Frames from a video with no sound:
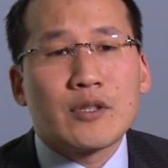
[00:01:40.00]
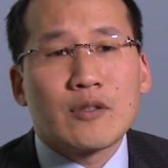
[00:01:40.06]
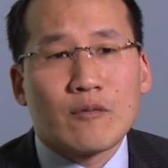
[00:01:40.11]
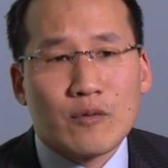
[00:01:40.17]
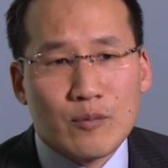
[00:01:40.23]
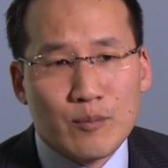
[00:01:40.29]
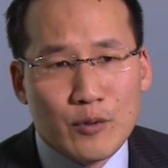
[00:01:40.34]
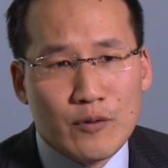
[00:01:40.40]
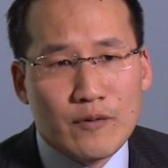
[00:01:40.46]
to
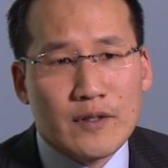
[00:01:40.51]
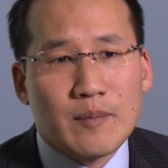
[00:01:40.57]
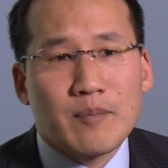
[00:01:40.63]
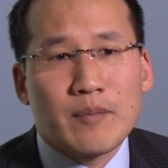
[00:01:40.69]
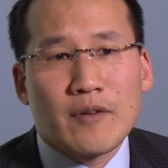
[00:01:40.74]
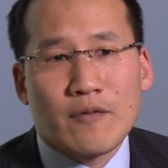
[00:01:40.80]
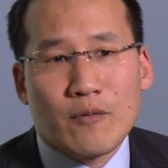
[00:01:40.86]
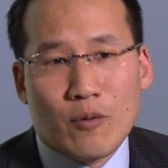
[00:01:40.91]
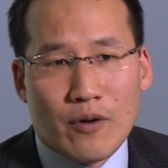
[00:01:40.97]
remove it
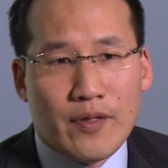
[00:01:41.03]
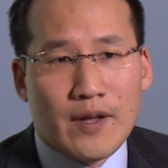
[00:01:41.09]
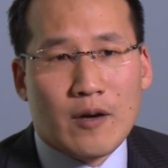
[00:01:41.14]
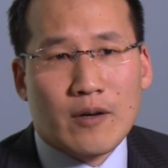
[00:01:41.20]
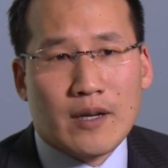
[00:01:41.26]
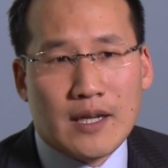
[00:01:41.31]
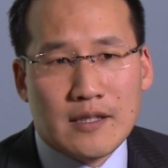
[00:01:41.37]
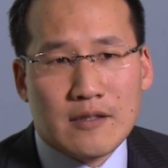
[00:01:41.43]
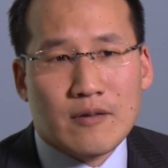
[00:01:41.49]
before
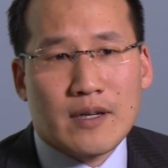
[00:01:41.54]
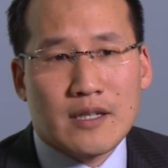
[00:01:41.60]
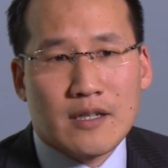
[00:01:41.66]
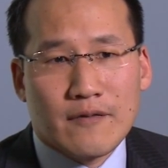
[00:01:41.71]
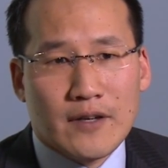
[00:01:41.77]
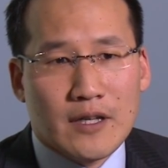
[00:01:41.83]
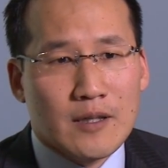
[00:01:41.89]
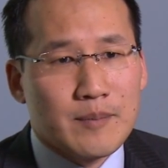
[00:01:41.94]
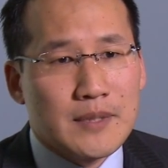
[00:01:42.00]
thyroid cancer had
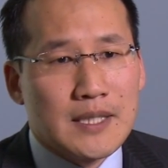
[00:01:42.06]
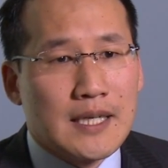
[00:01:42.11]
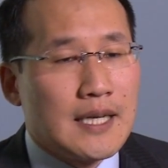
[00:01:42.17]
developed,